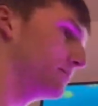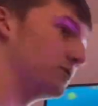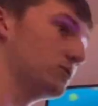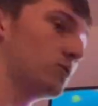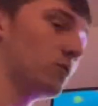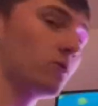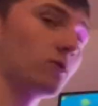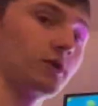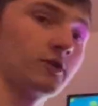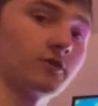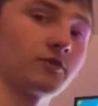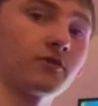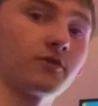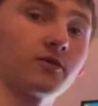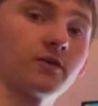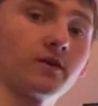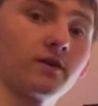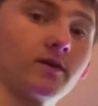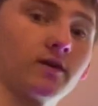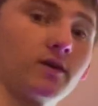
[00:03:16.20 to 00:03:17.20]
north
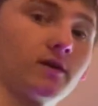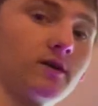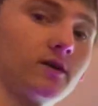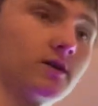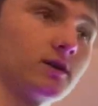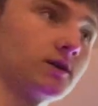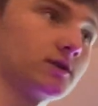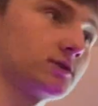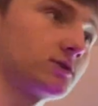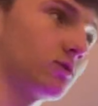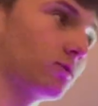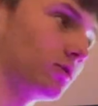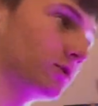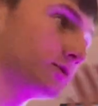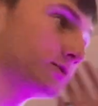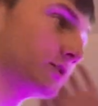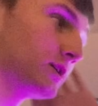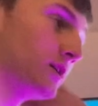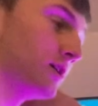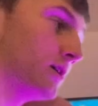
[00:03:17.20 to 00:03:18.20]

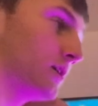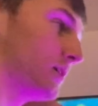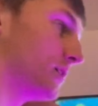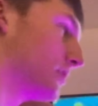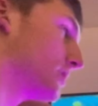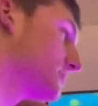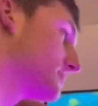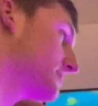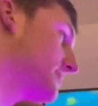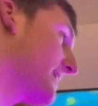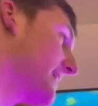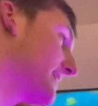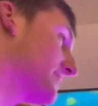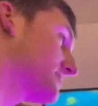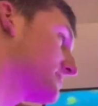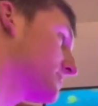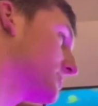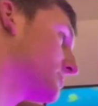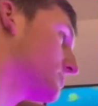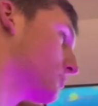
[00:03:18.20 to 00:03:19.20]
towards
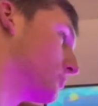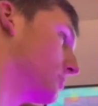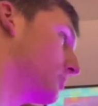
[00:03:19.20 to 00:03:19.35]
Texas or